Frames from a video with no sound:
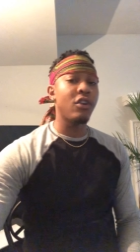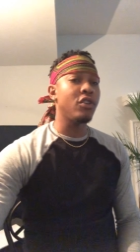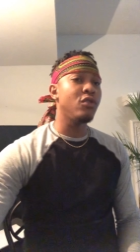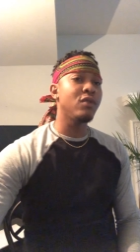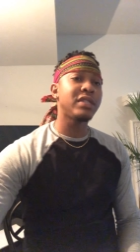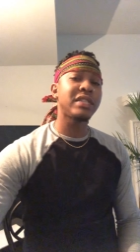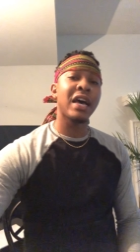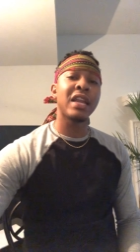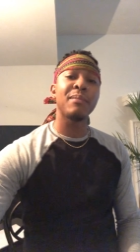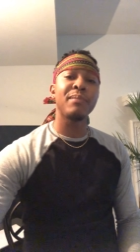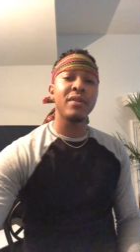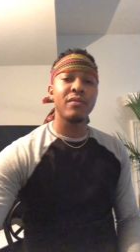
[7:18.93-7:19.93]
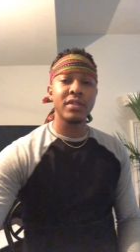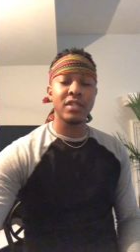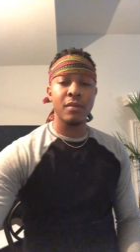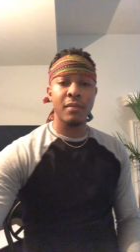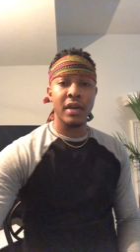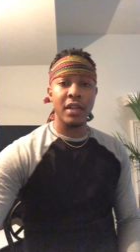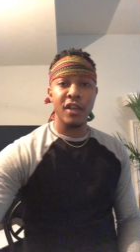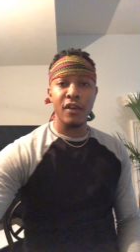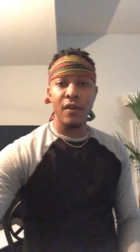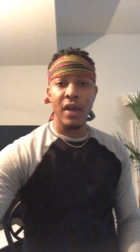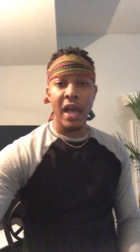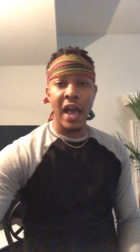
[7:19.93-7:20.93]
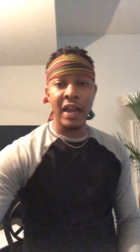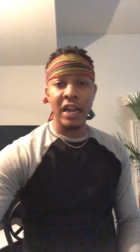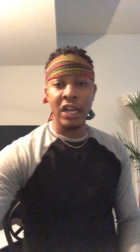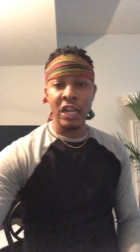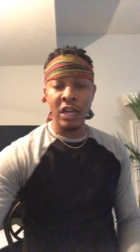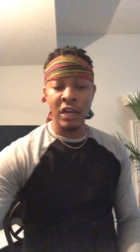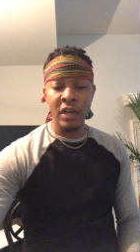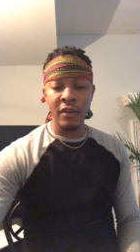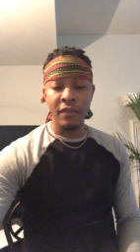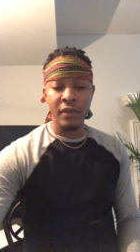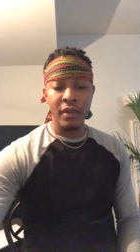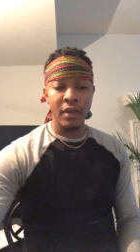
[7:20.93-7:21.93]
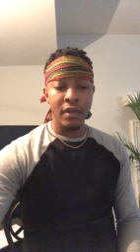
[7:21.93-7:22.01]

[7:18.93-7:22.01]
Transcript: or you decide to be with somebody out of love,